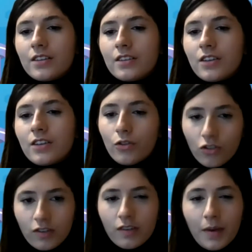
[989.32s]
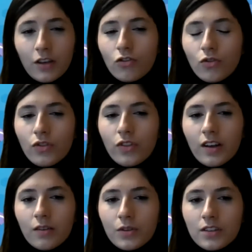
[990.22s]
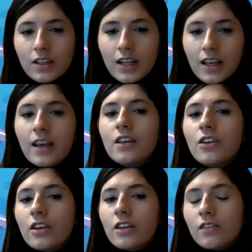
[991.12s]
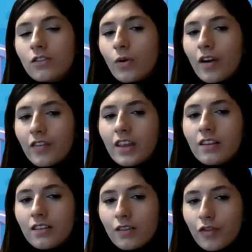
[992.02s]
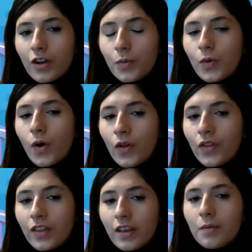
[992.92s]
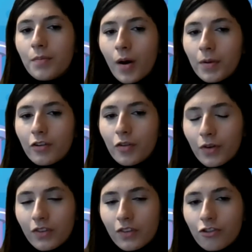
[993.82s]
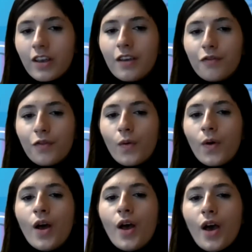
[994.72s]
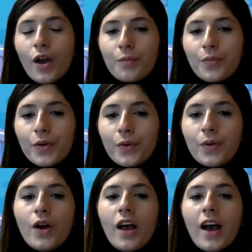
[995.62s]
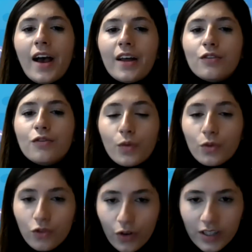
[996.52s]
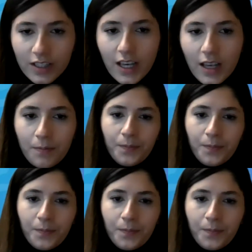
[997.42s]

So just to make sure that was clear, you can install everything that's available on the public repository for Homebrew and for Chocolatey.